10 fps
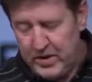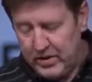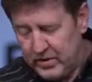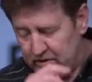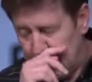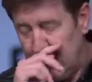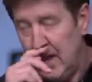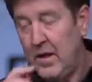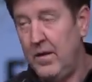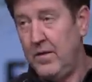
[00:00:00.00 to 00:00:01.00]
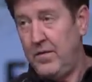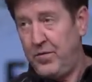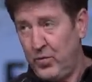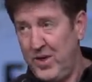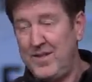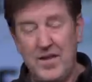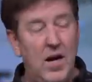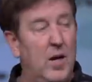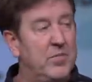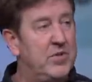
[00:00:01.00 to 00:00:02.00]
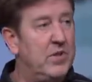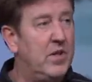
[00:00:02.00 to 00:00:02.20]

here. Three times